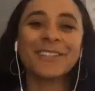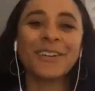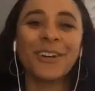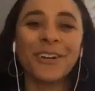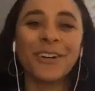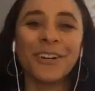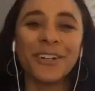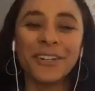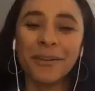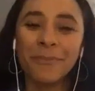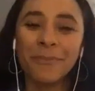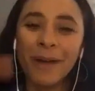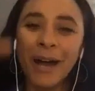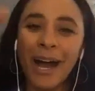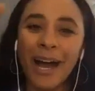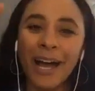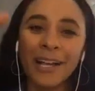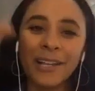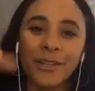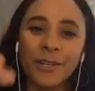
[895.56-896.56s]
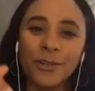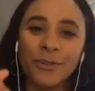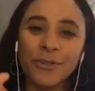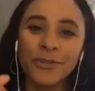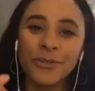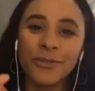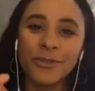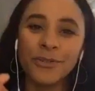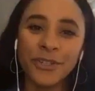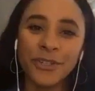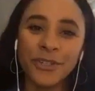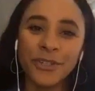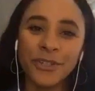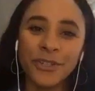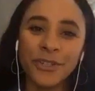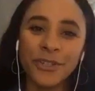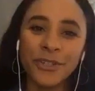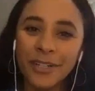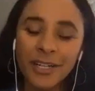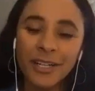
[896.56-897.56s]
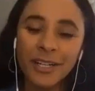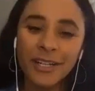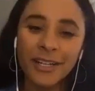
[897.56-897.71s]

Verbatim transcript: it's called um, high low circular.